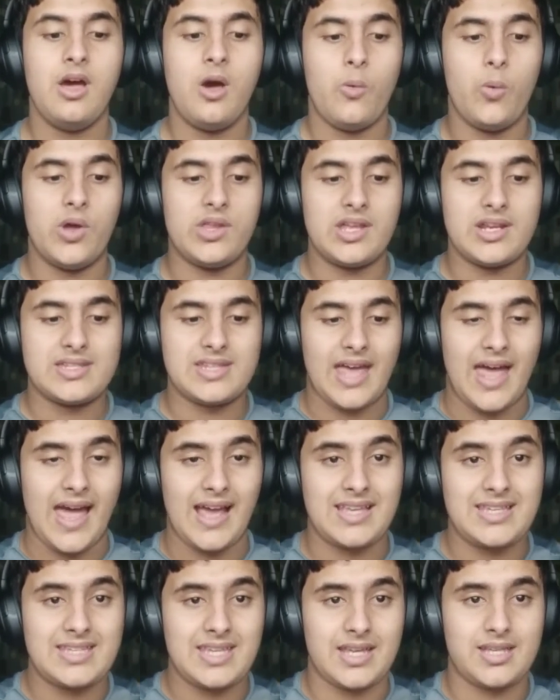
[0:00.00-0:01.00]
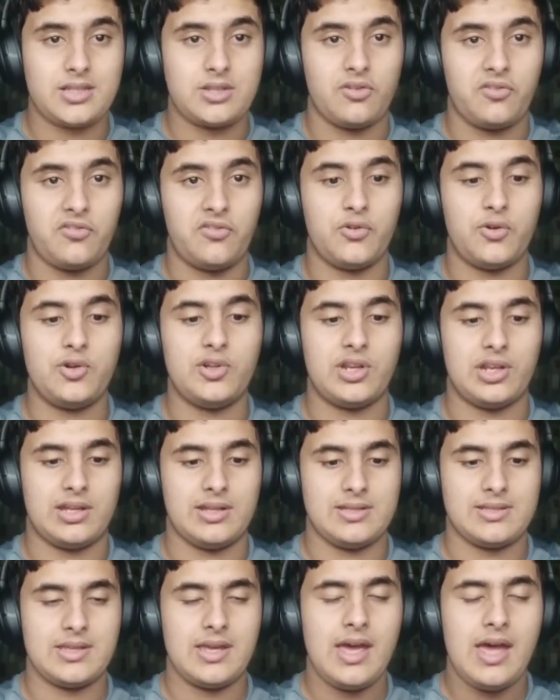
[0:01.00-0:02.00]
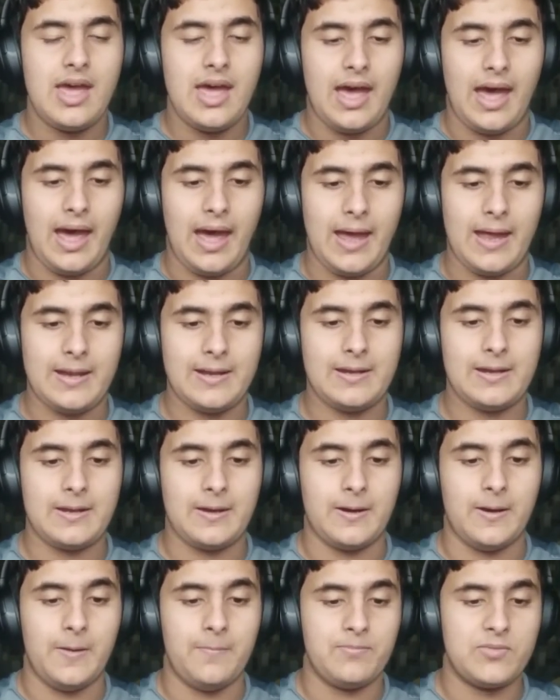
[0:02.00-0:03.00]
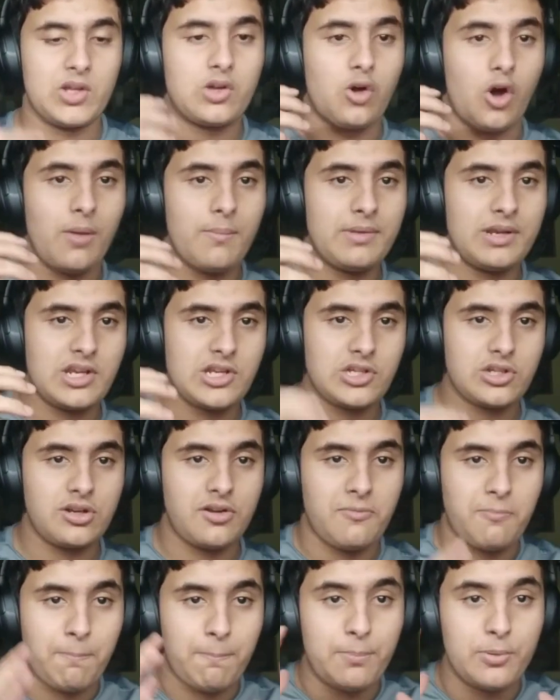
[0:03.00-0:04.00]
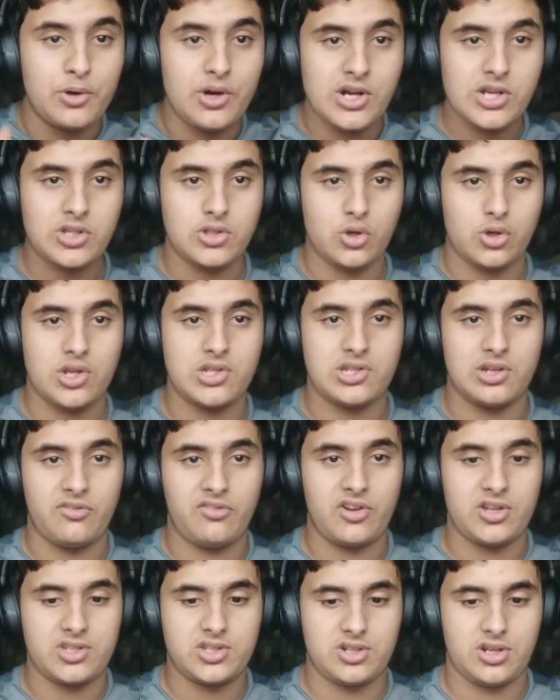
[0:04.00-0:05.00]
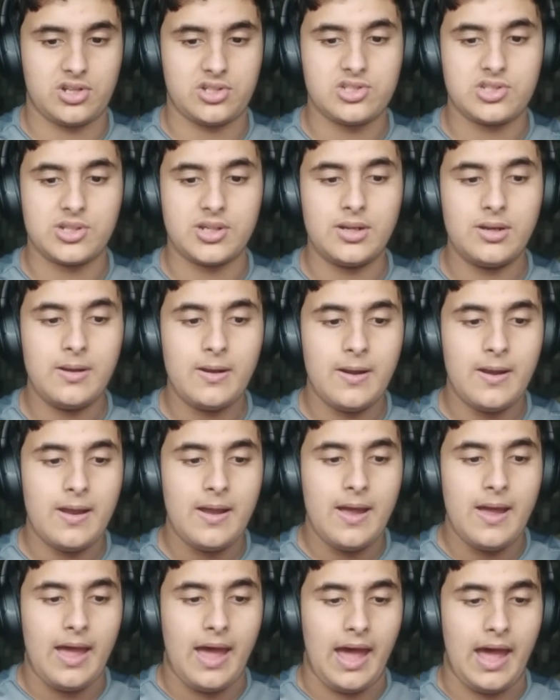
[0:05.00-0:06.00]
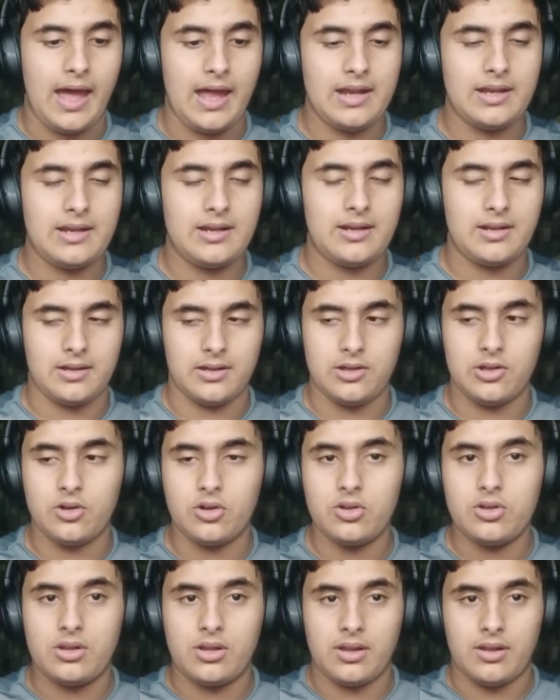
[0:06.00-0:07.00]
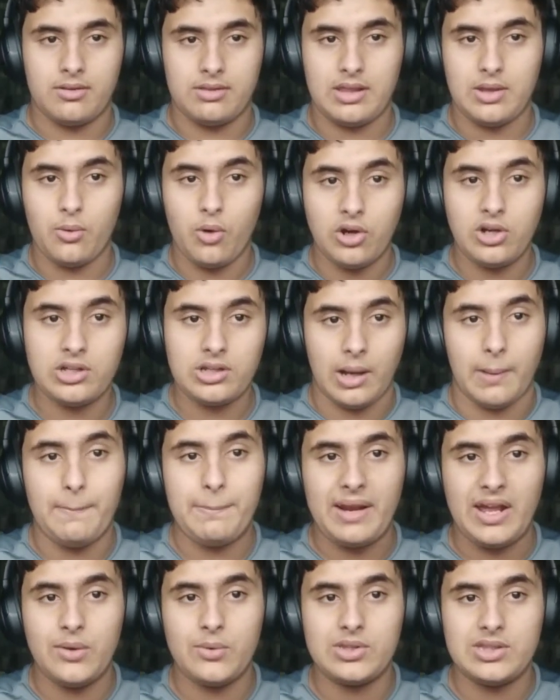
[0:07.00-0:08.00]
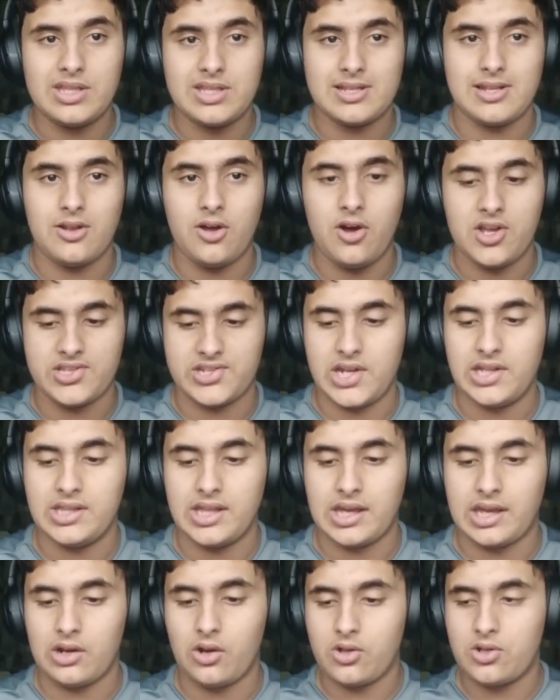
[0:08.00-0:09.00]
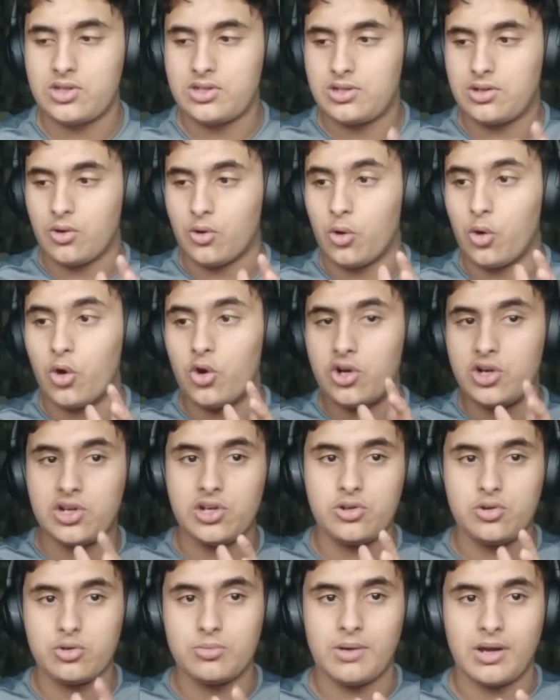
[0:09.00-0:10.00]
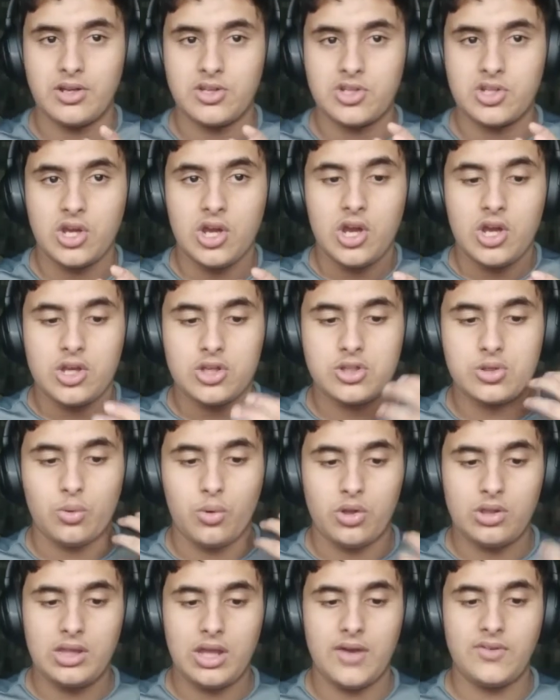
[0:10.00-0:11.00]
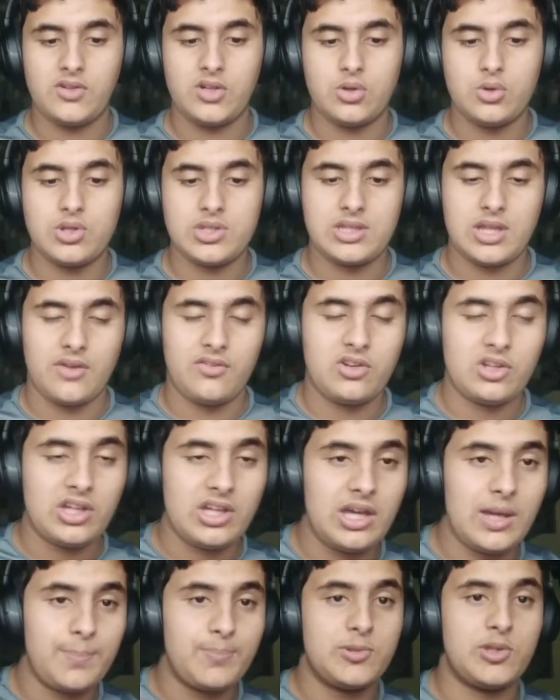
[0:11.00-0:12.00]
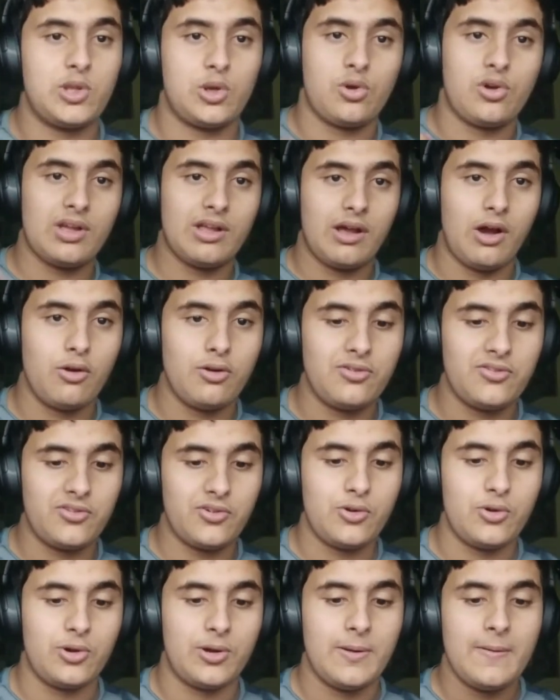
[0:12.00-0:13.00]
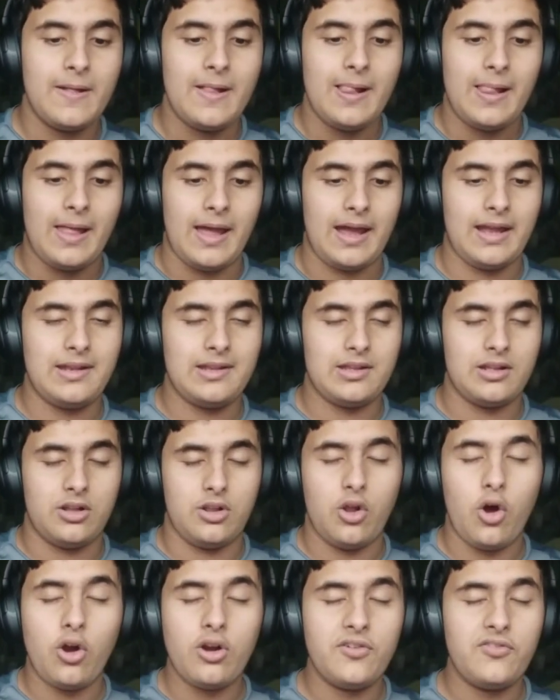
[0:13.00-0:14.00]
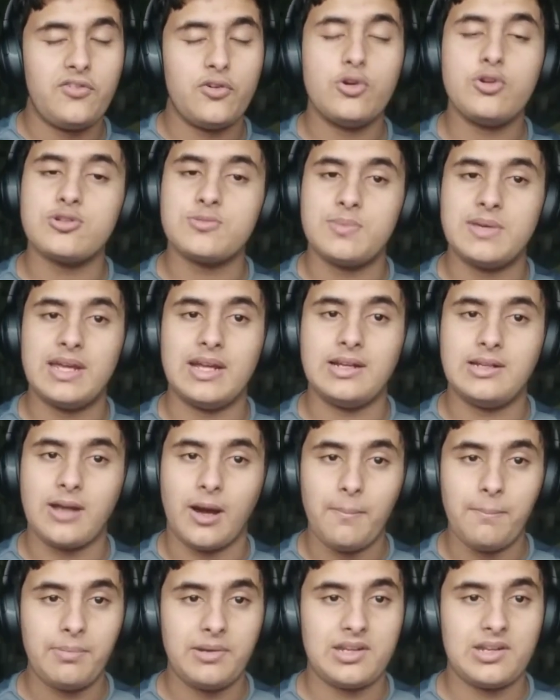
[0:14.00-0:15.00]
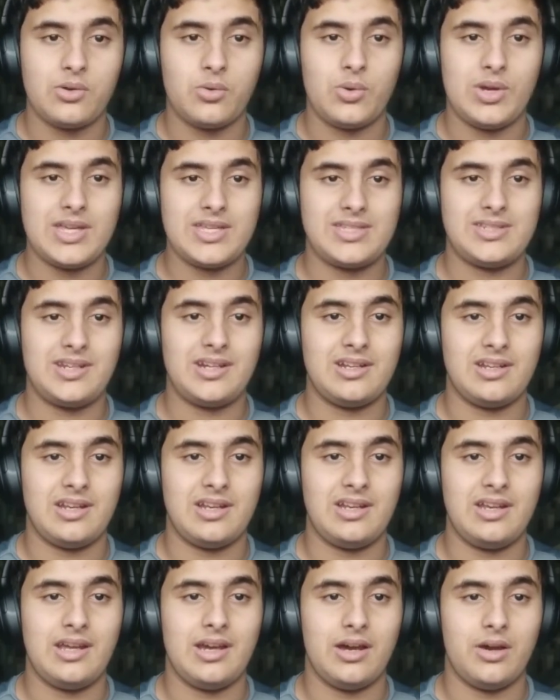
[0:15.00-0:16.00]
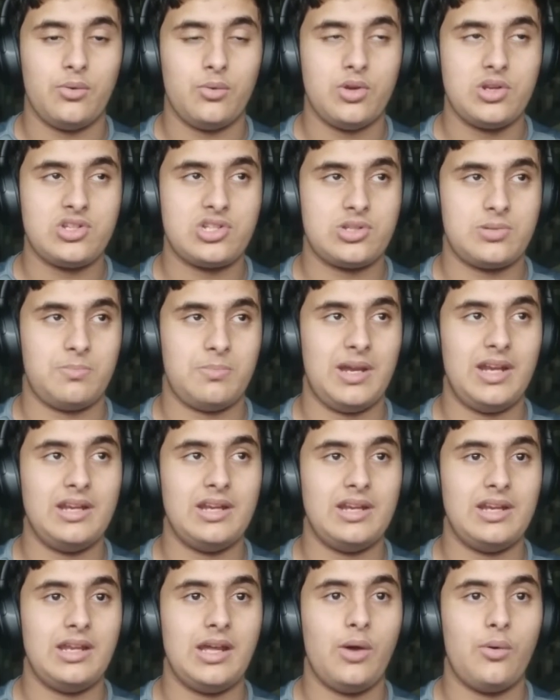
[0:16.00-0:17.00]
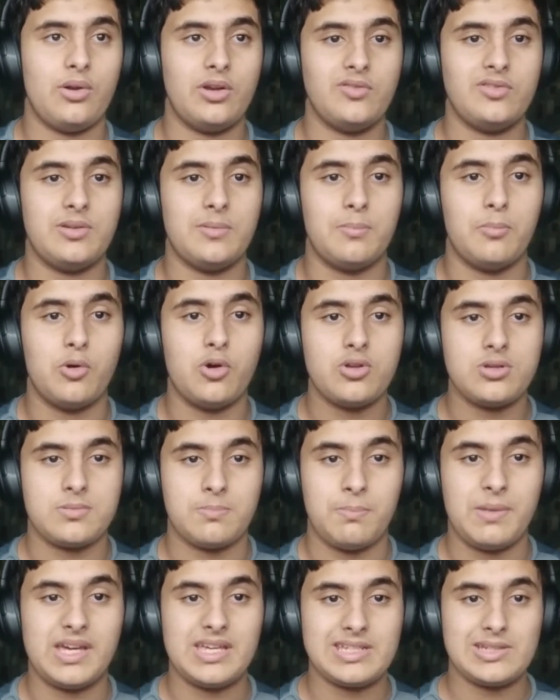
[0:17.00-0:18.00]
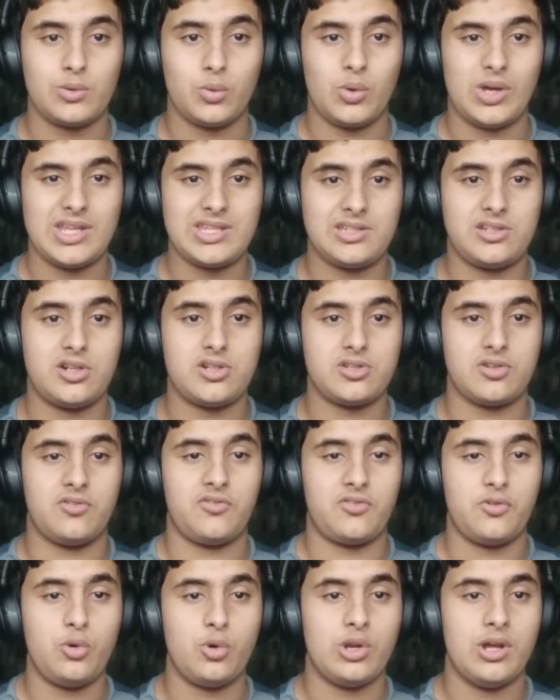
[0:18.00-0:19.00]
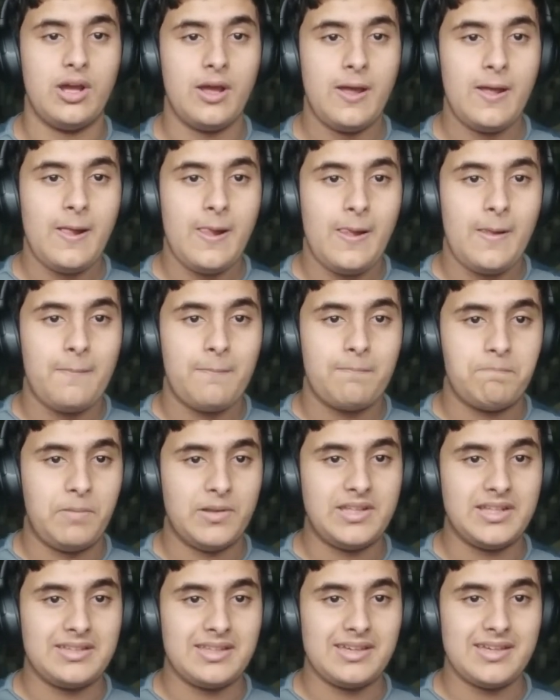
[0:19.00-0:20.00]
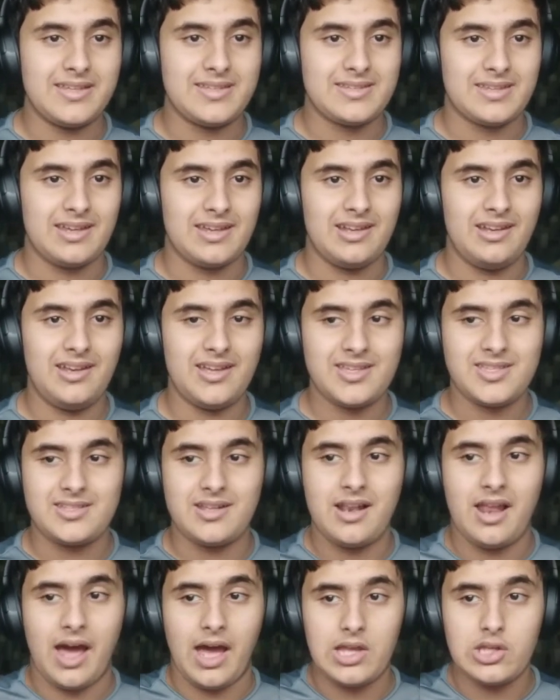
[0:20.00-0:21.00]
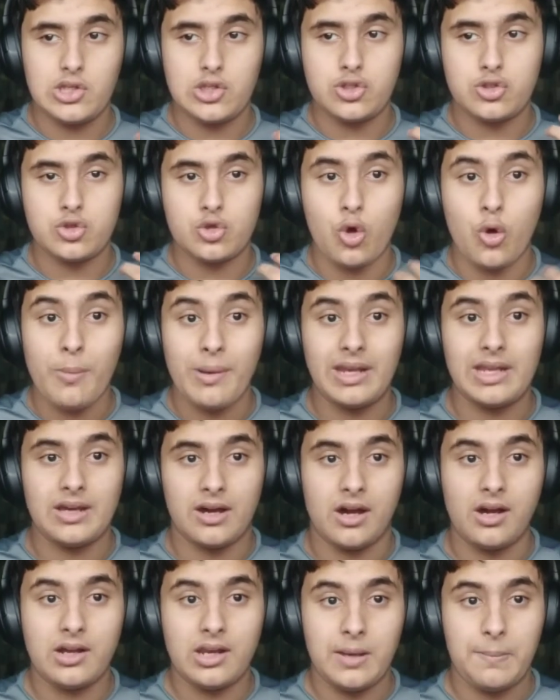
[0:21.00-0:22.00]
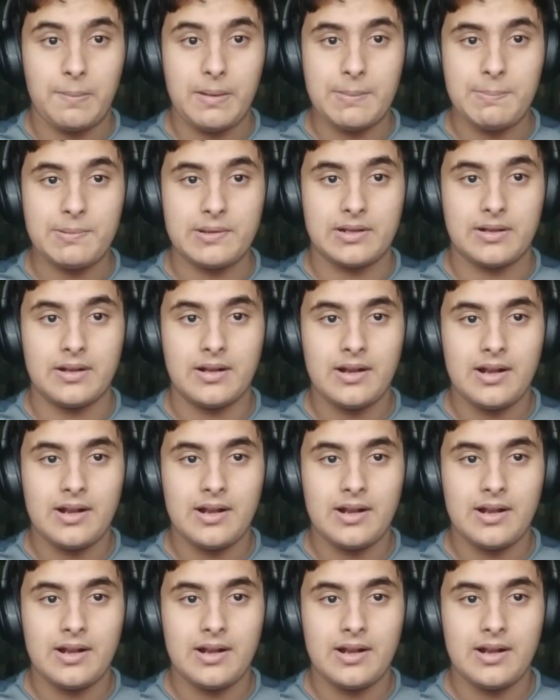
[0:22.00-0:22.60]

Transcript: where there is excess of food grains, and the combination of poor storage infrastructure, and they want to comply with these laws, right? They cannot hoard too much. So what they have to do is they have to keep throwing out food, and a lot of food is being dumped and wasted in India, which made India one of the most biggest wasters of food. But the thing is, India still has so many hungry people.